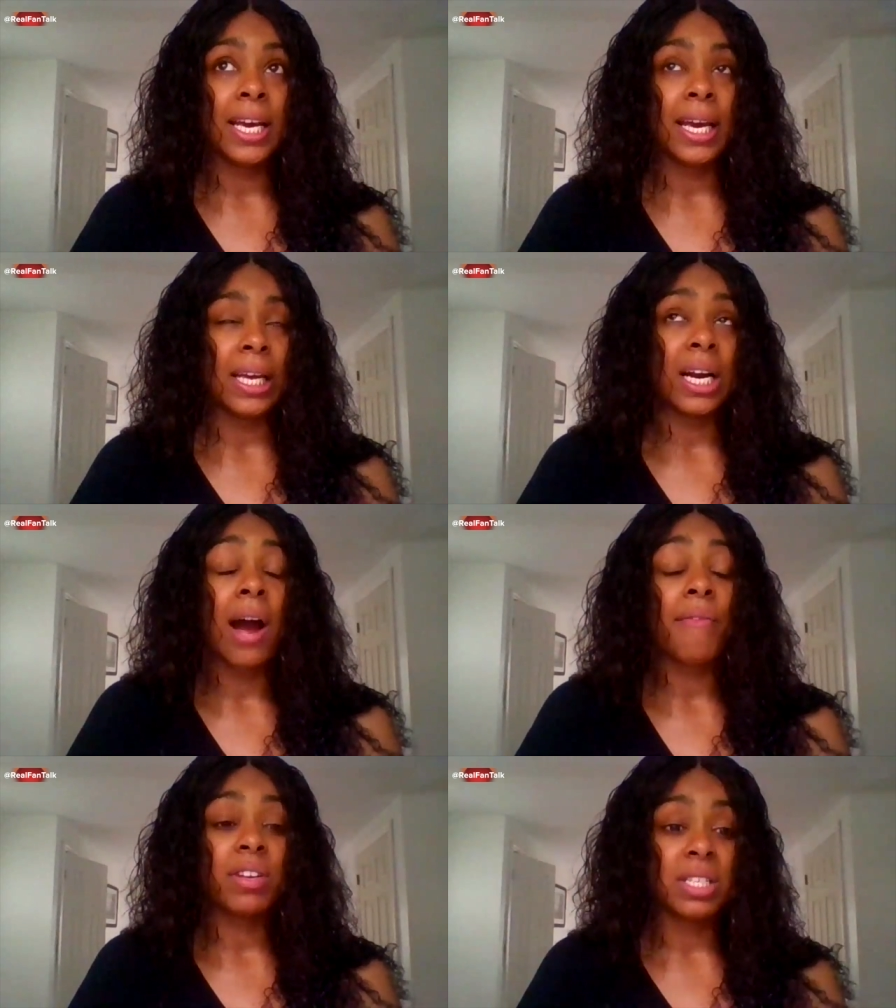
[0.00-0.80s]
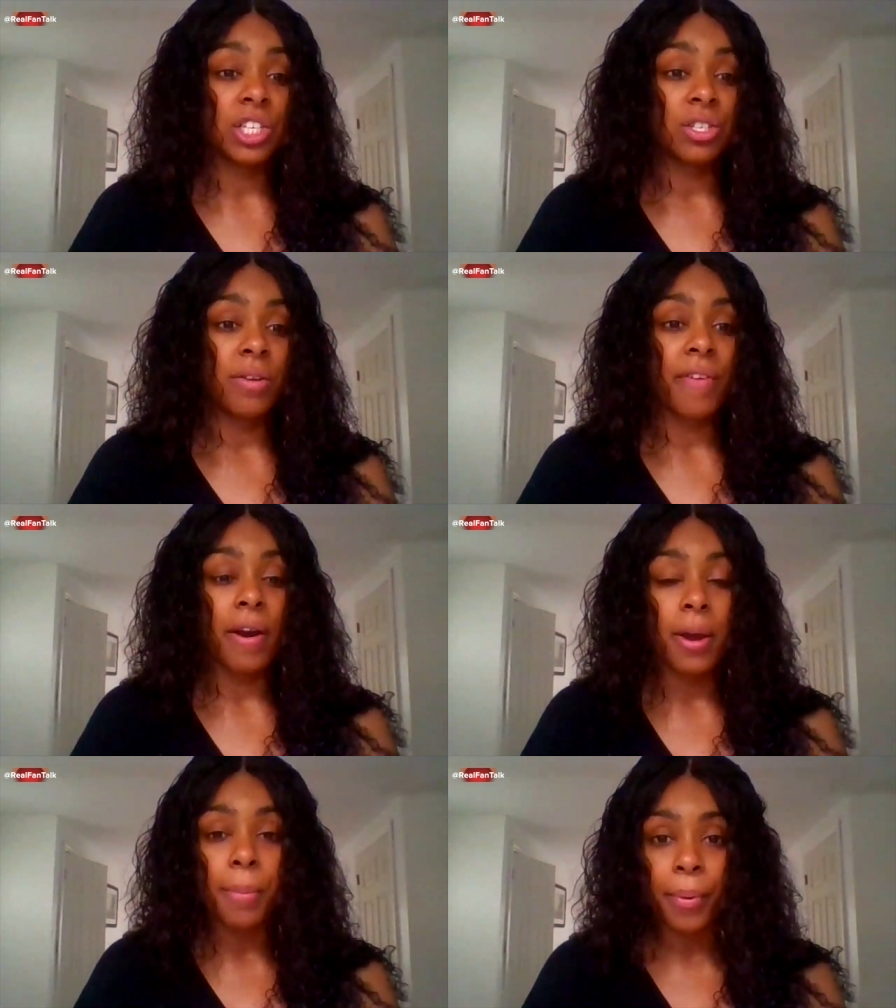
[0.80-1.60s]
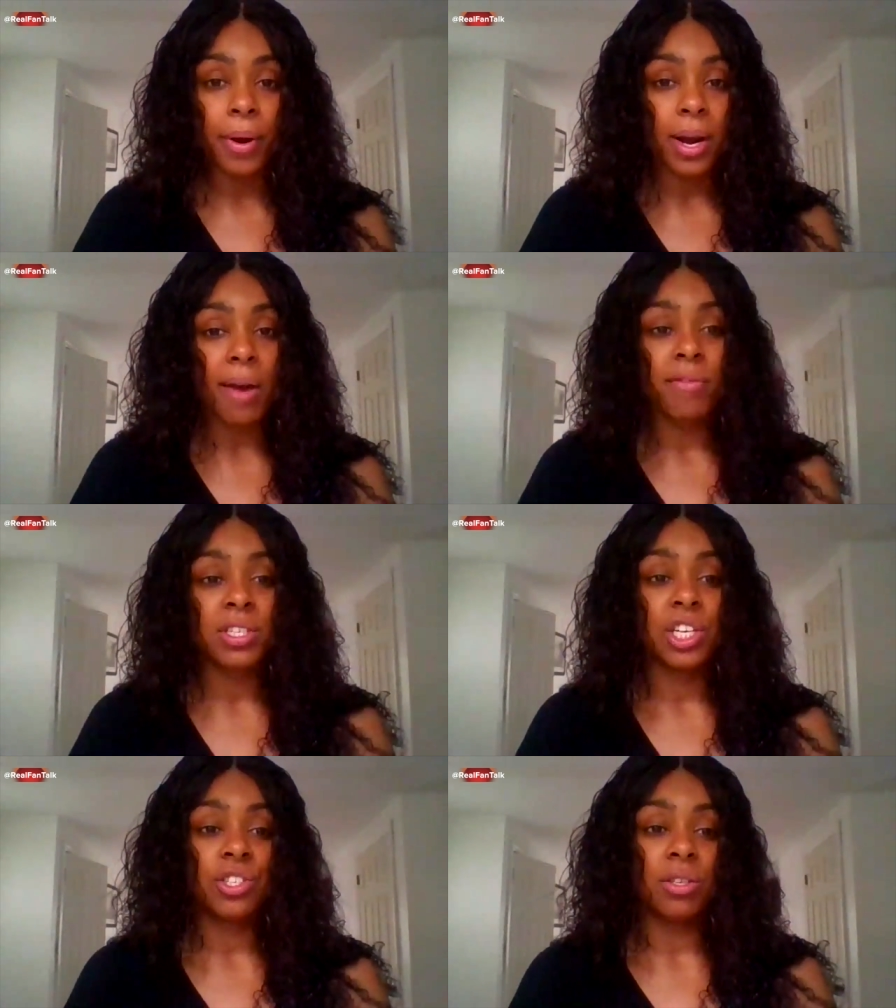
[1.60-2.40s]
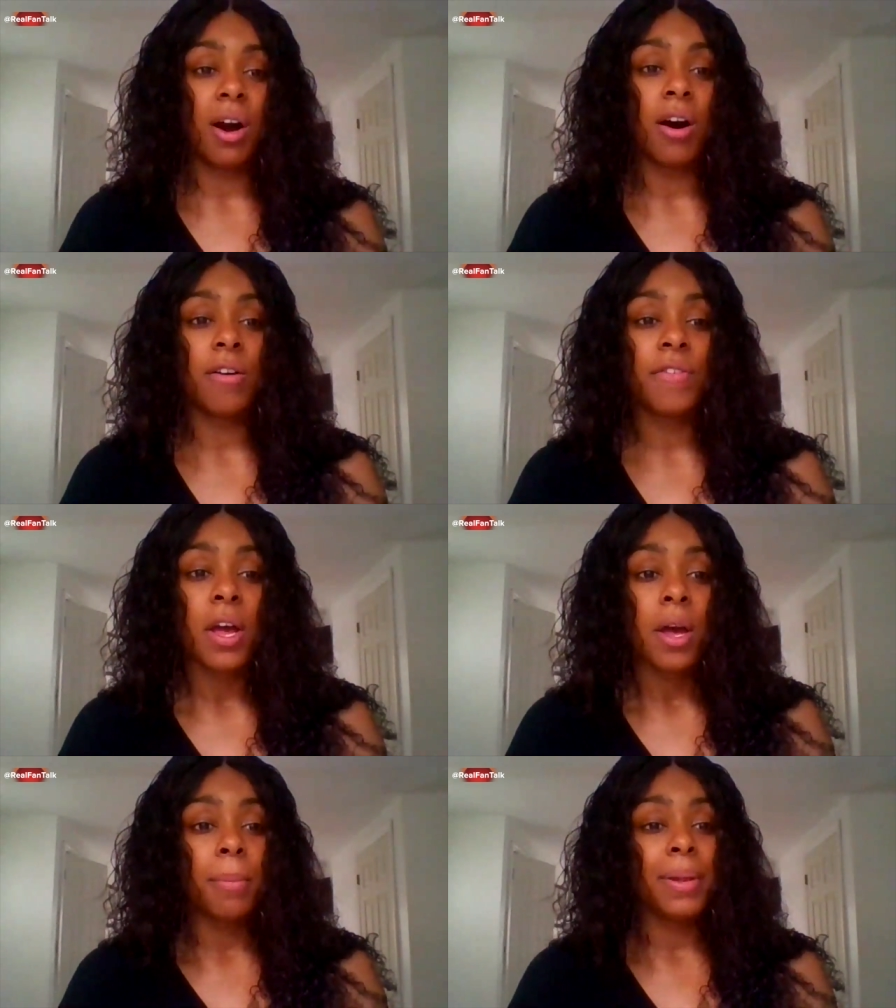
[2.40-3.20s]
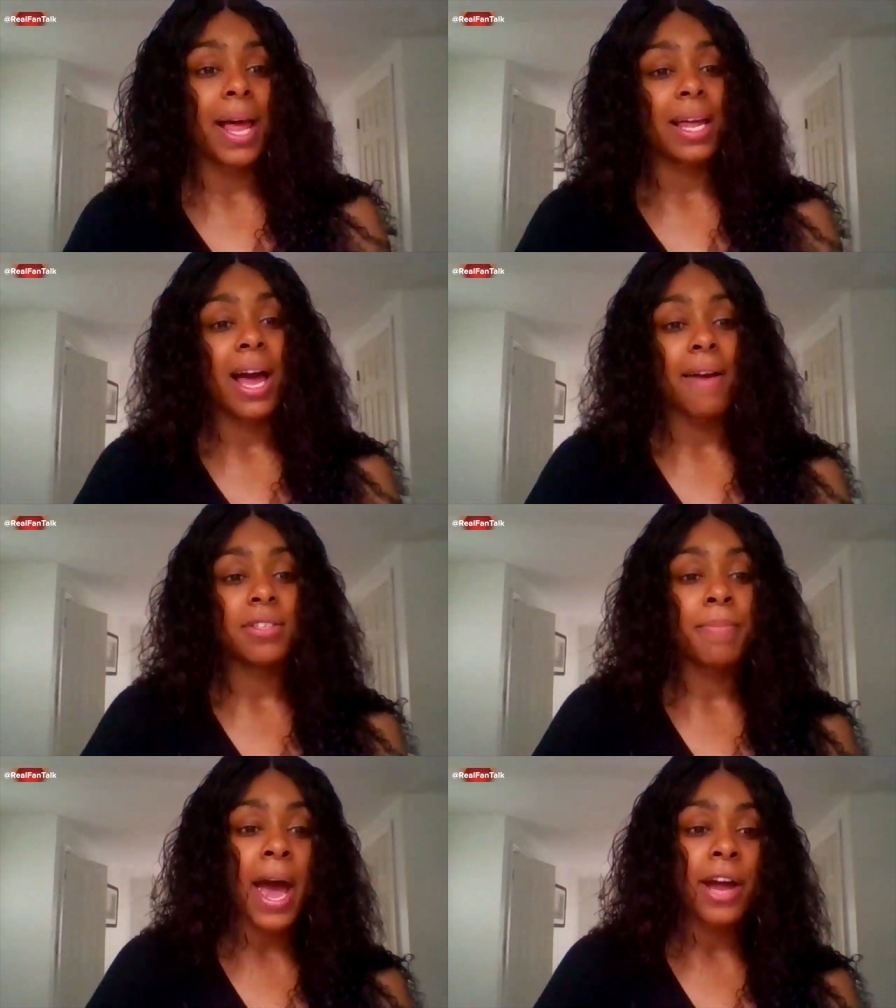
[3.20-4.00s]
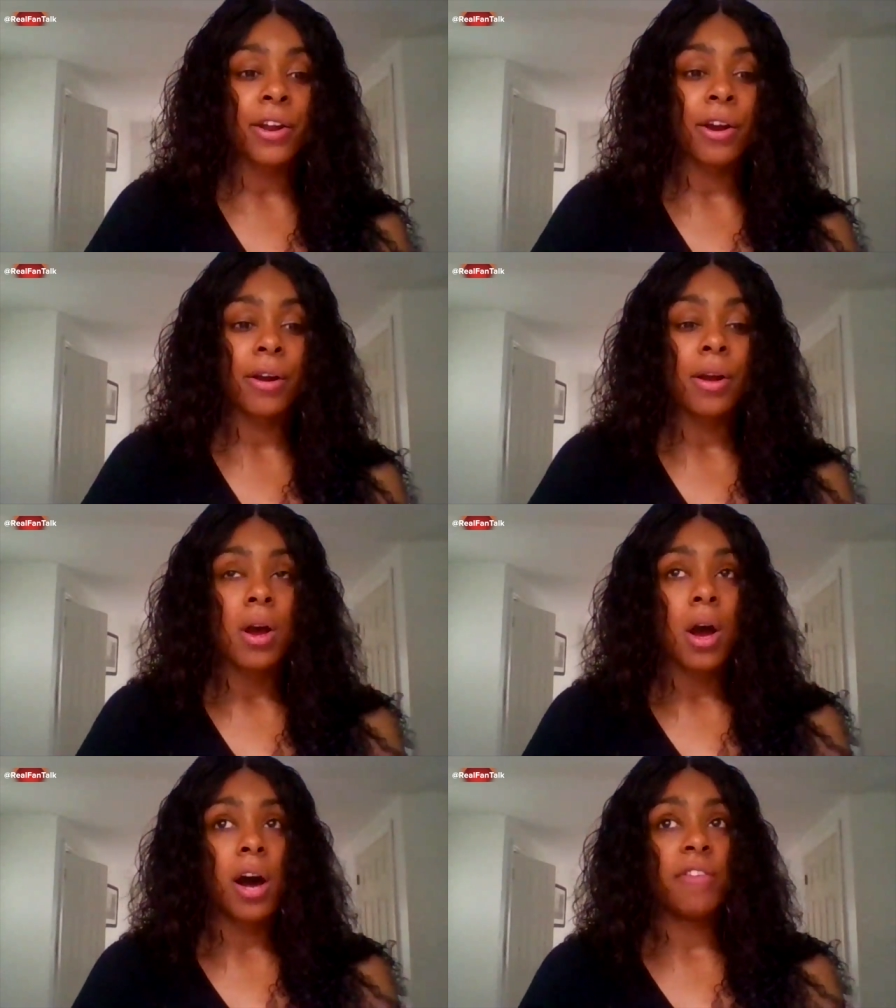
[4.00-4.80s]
a in a conversation, a very important conversation of Black Lives Matter,